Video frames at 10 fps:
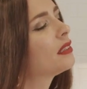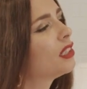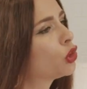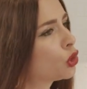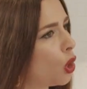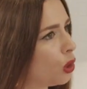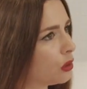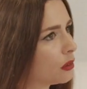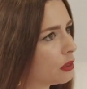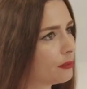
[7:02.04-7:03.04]
the
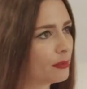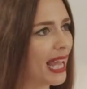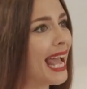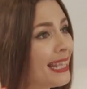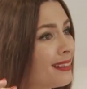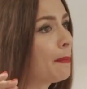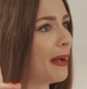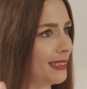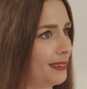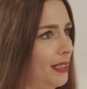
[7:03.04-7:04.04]
salt and the
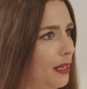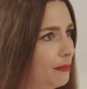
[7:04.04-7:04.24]
pasta.